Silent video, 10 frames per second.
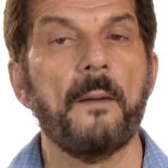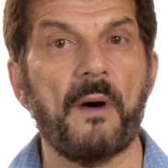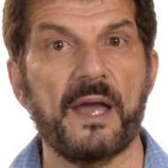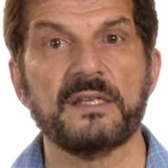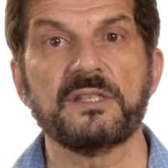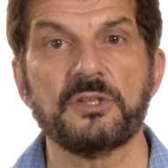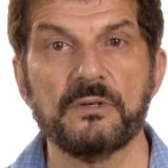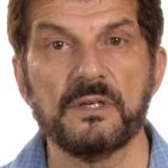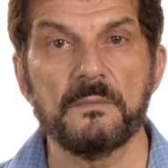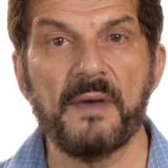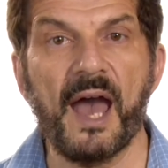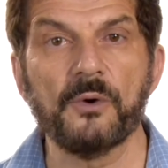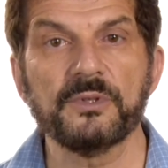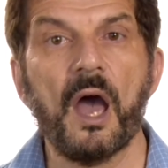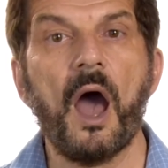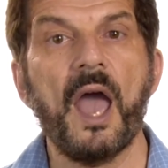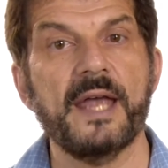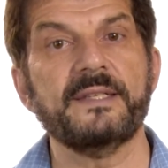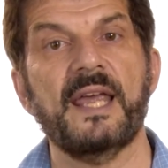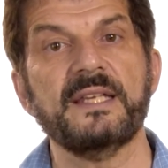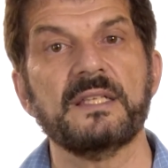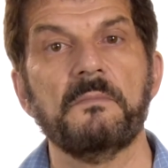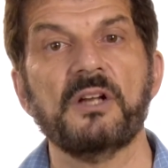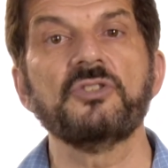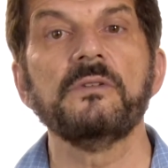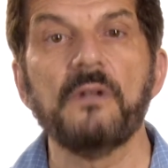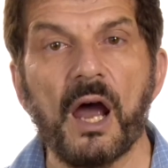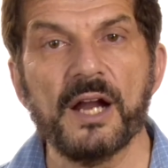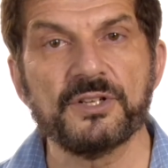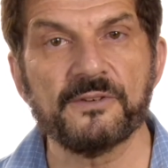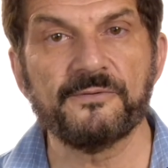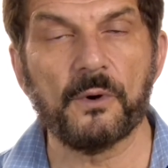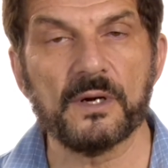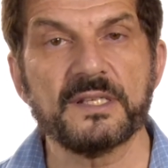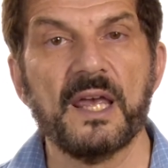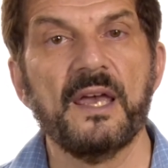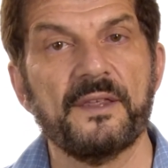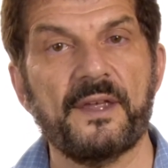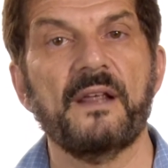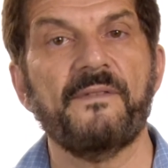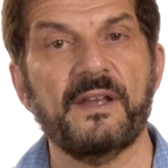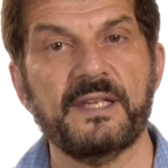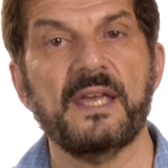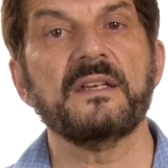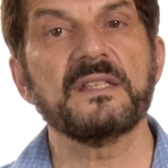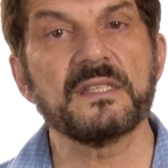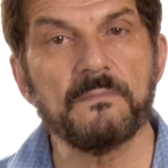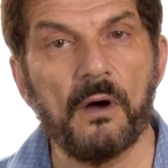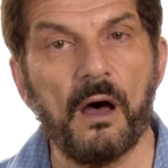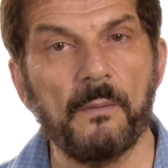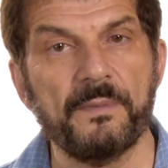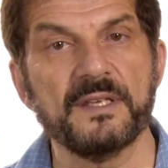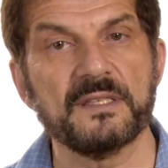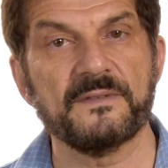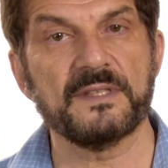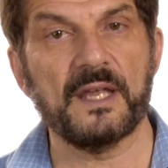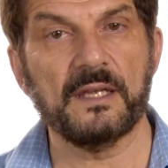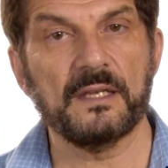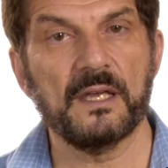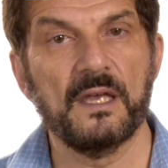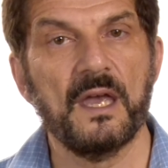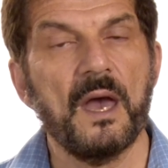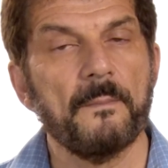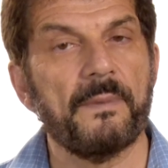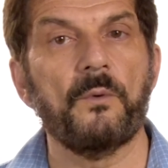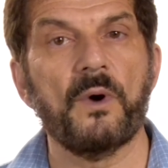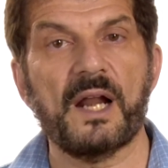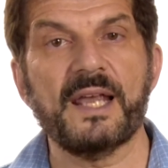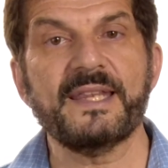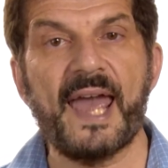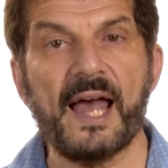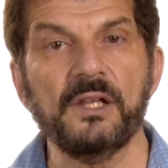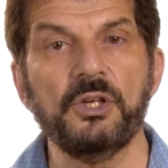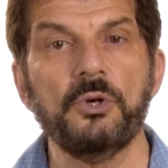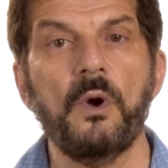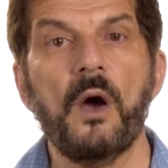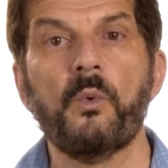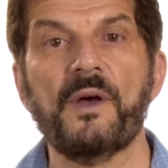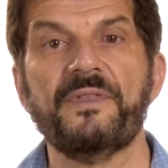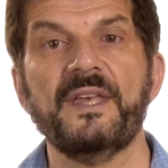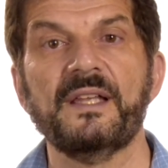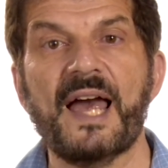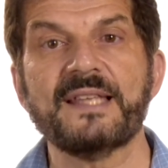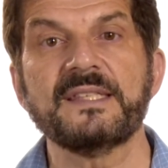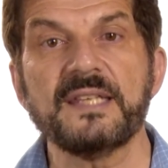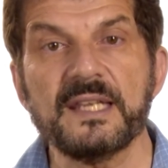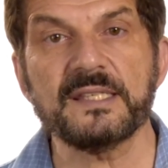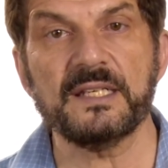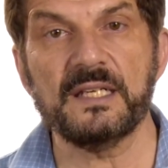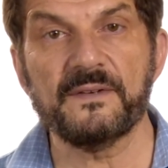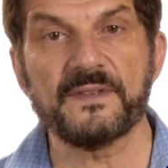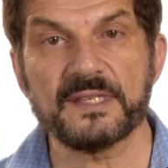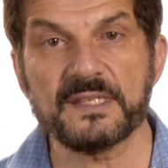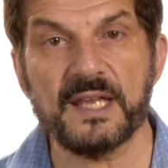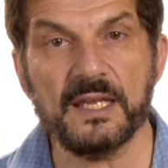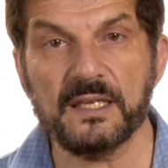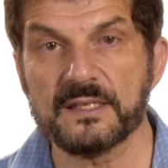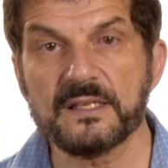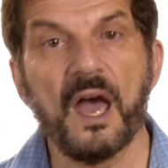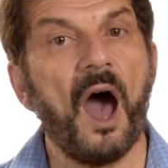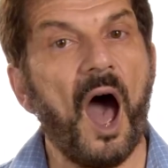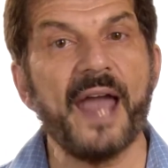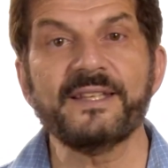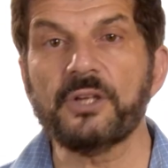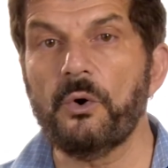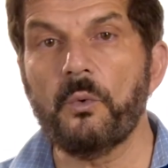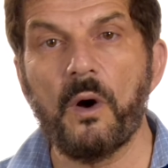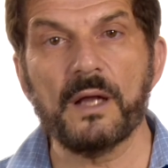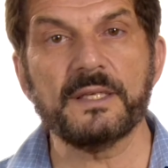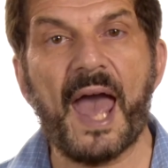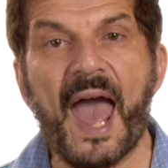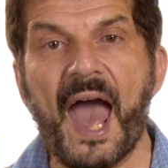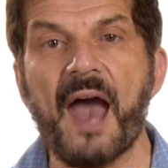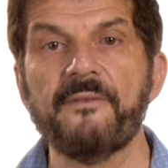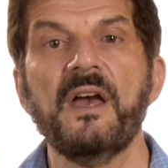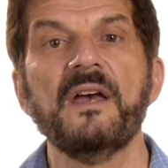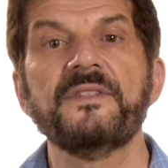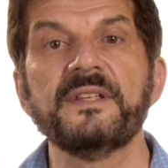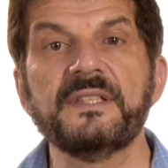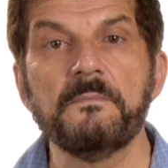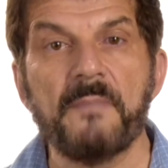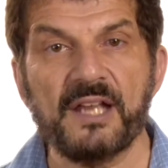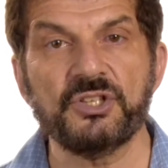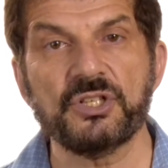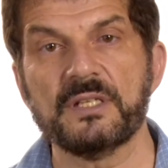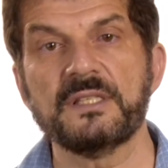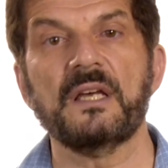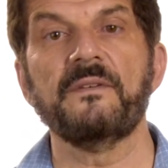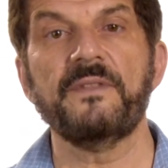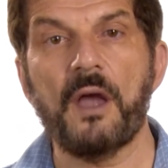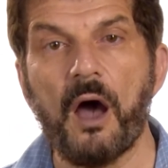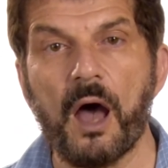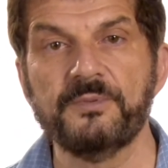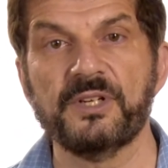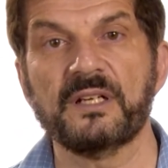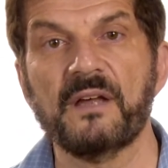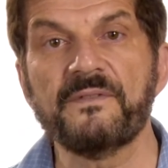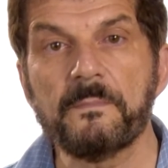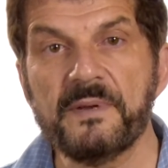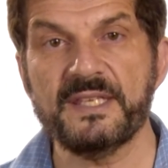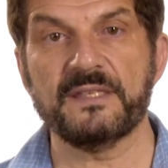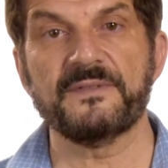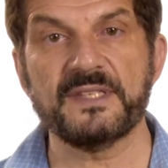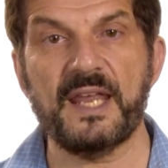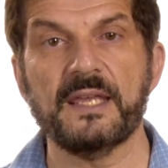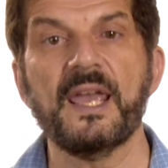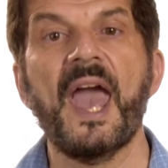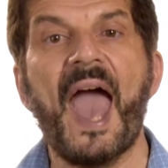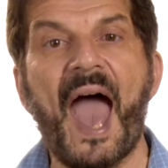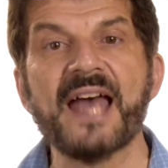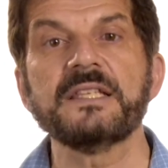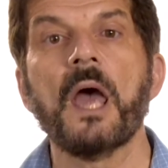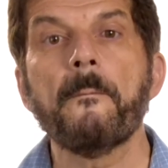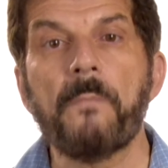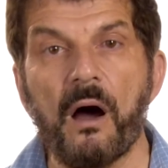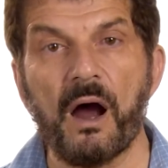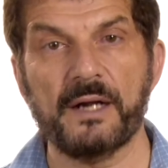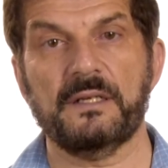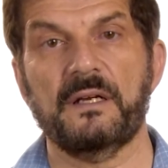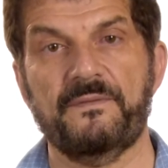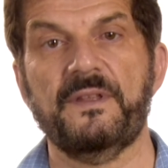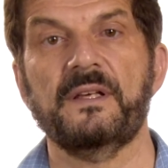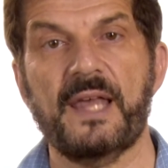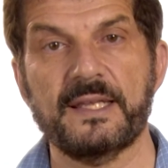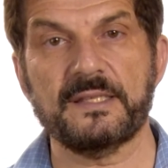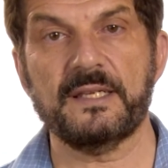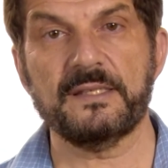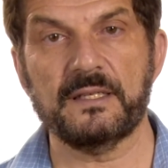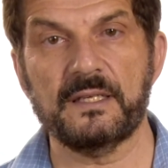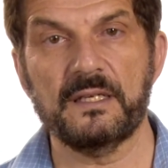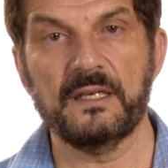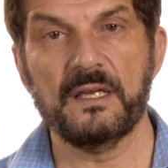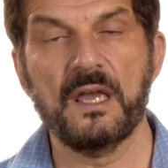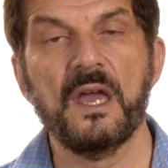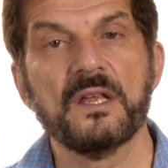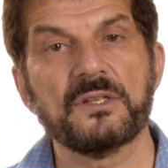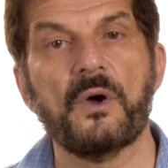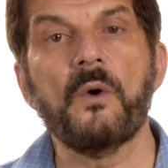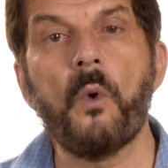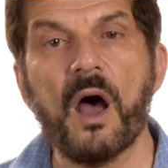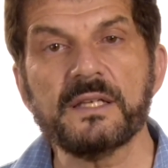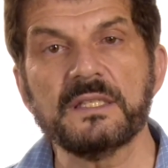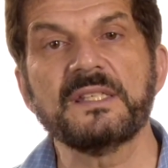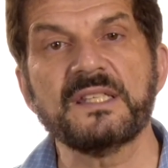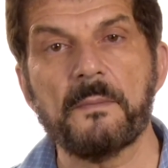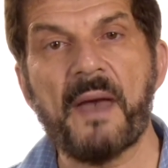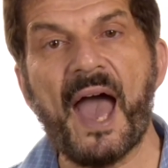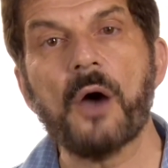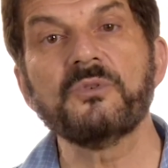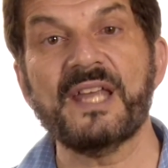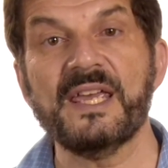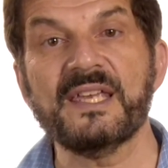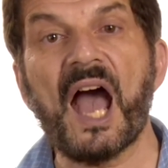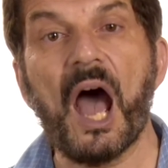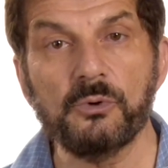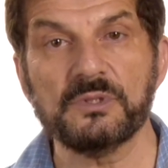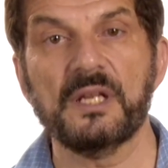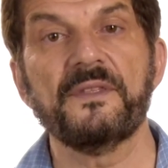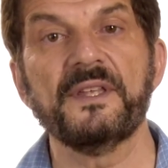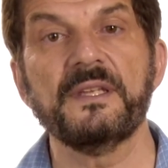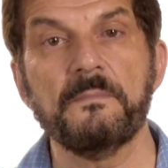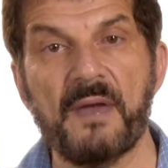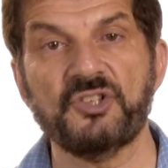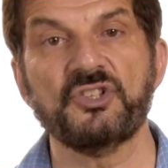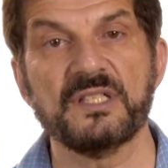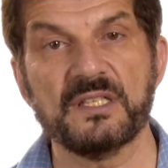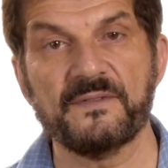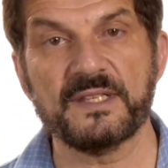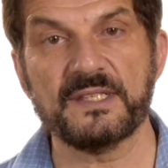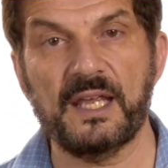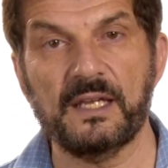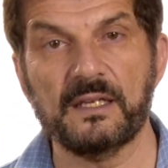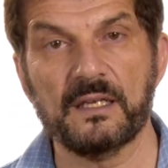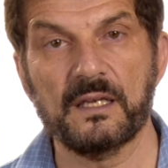by a certain amount, it takes a much larger force than if I take a small piece of steak. But when I tell you what the elasticity of the steak is, I don't want to have the dimensions of the object, of the piece of steak, as part of the elasticity. So I want to somehow take out the dimensions of the steak.